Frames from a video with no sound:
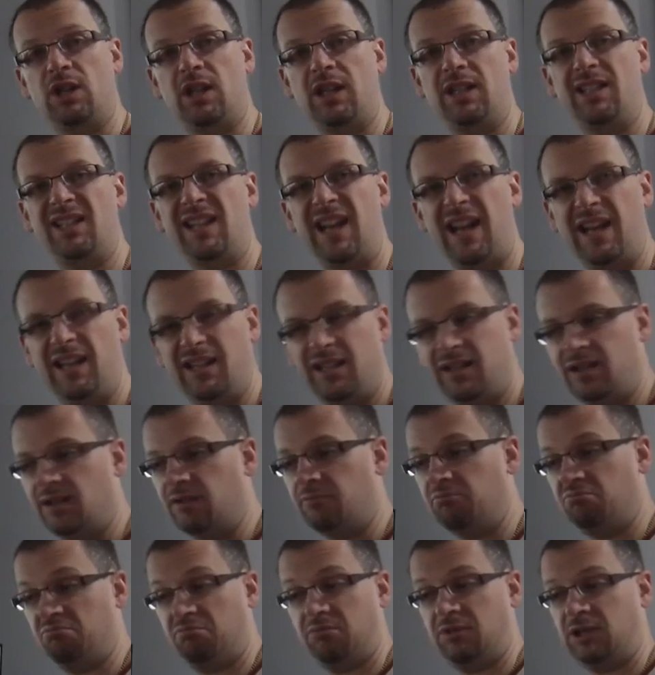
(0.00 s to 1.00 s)
they tend
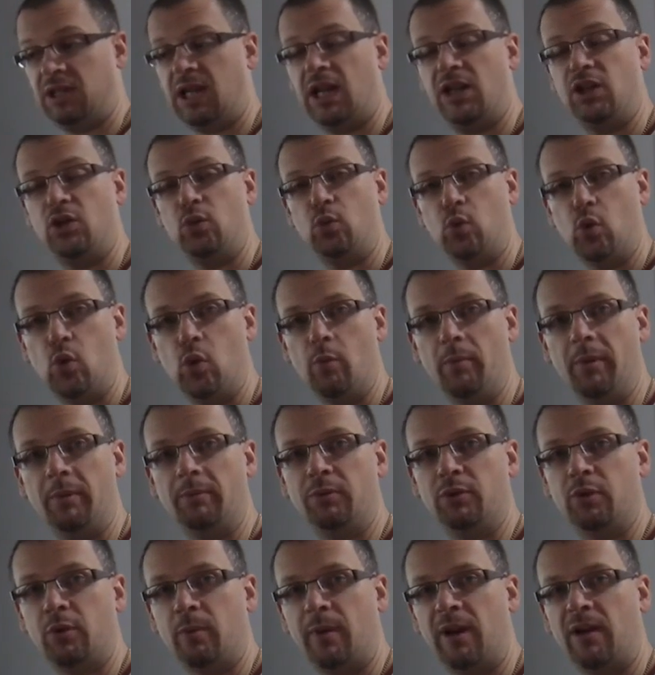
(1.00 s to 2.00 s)
to warm
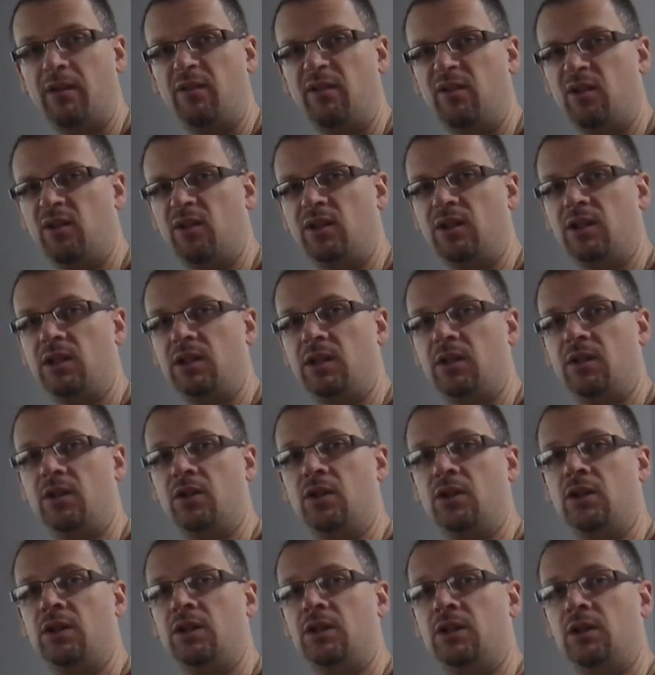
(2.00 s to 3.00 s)
up to about 30 to
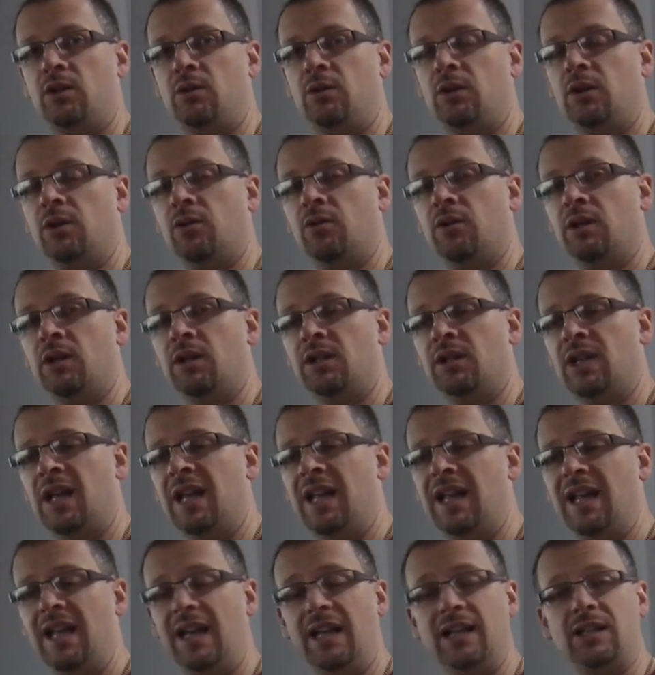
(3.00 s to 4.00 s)
32 degrees.
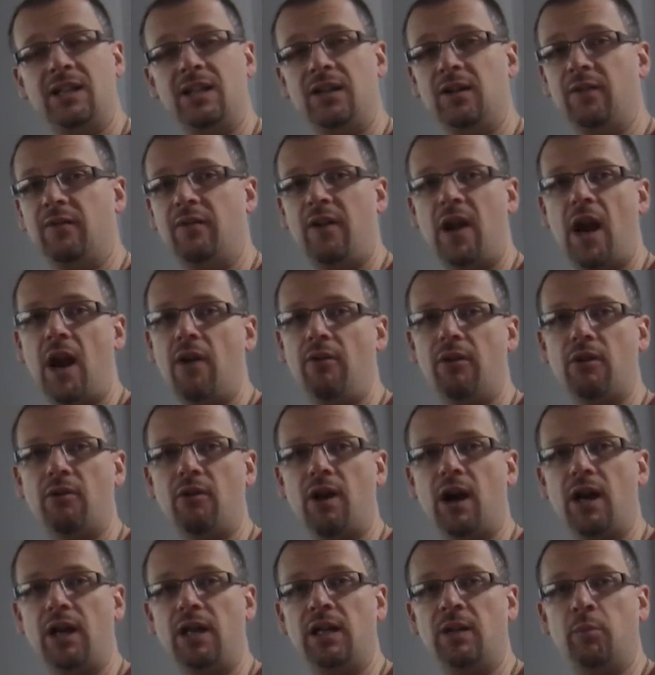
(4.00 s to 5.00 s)
It's going to vary
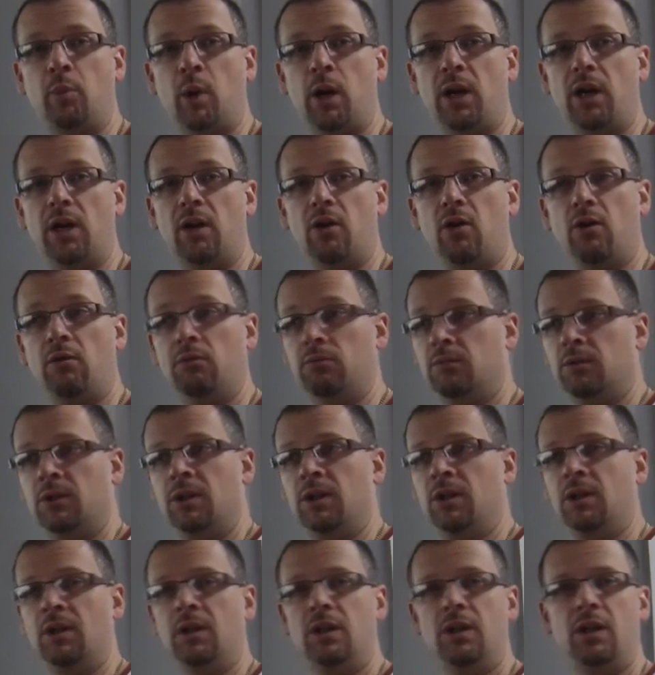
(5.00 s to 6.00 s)
greatly depending on,
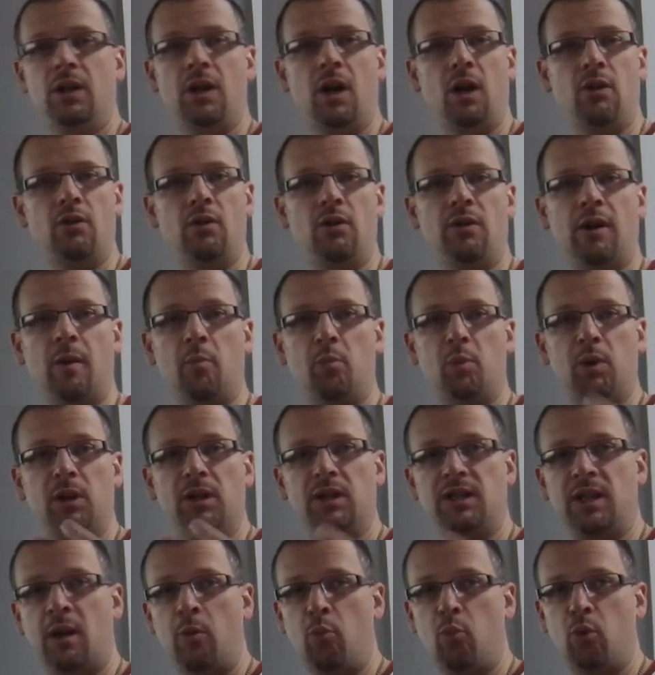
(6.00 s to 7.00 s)
you know, your
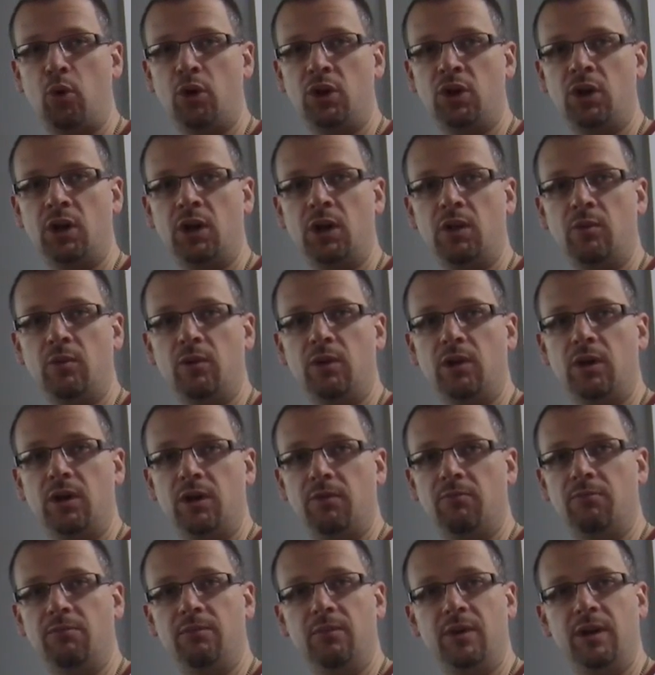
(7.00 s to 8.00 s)
ambient temperature, whether
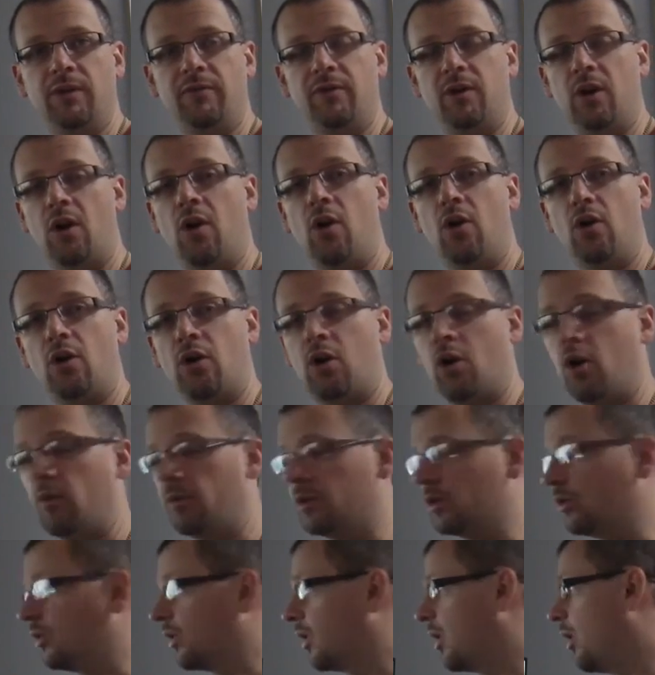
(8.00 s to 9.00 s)
you live in a hot
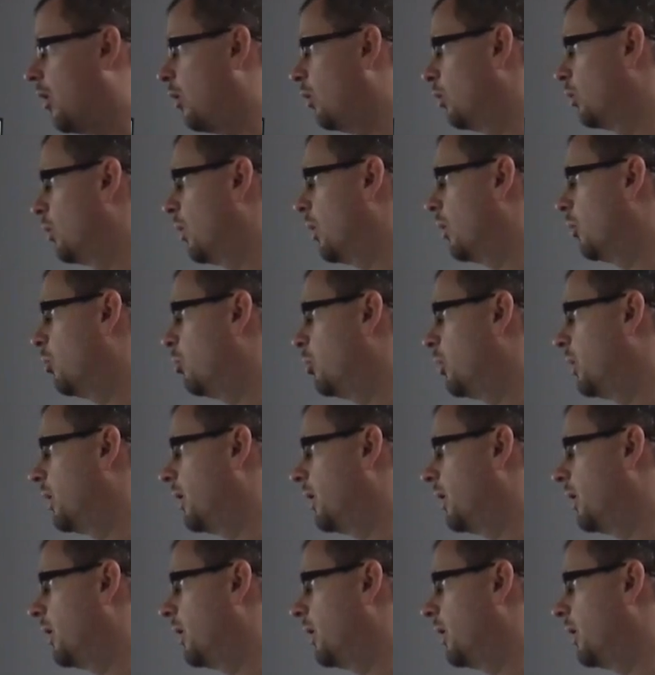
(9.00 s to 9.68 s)
climate or a cold one.